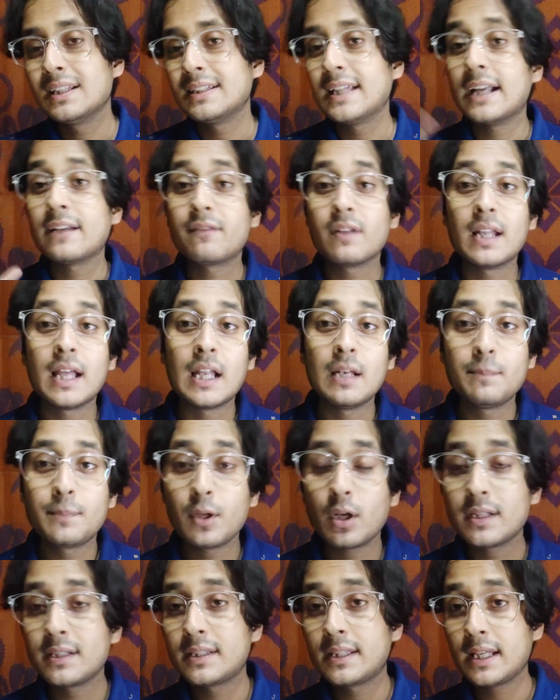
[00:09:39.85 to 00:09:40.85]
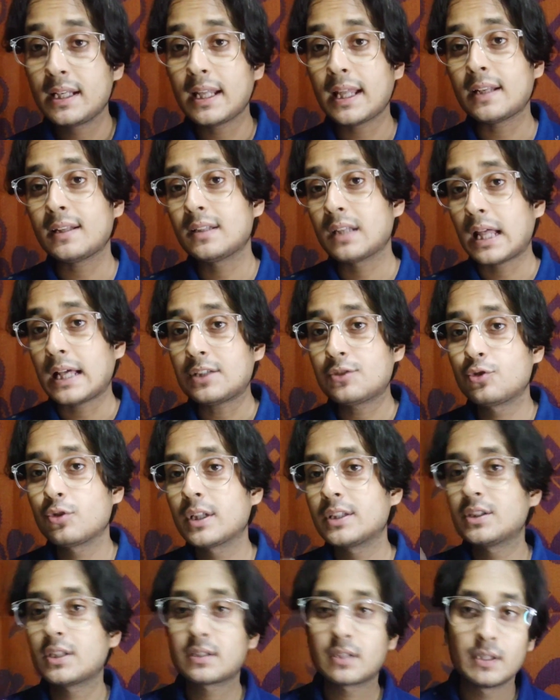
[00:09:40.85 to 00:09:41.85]
That will help you. And then at last, you
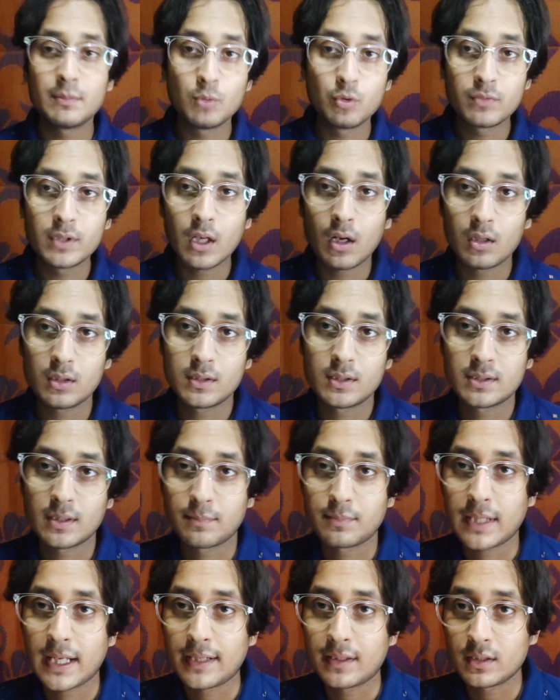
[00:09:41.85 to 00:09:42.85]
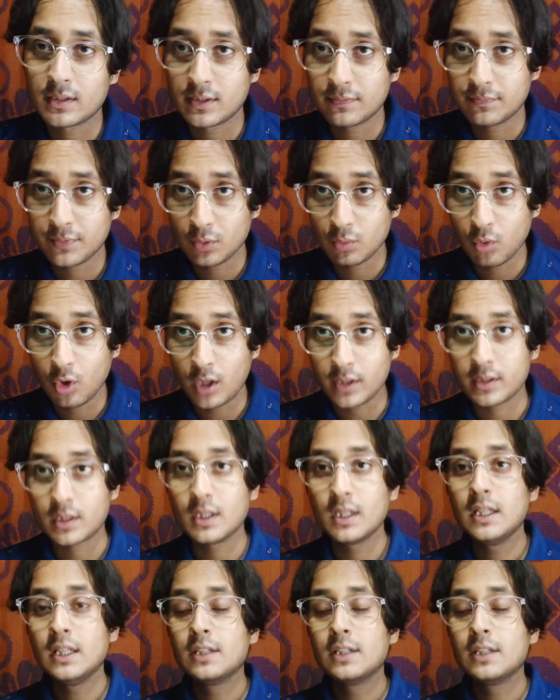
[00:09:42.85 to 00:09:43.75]
can just remove the, all the subtitles if you want.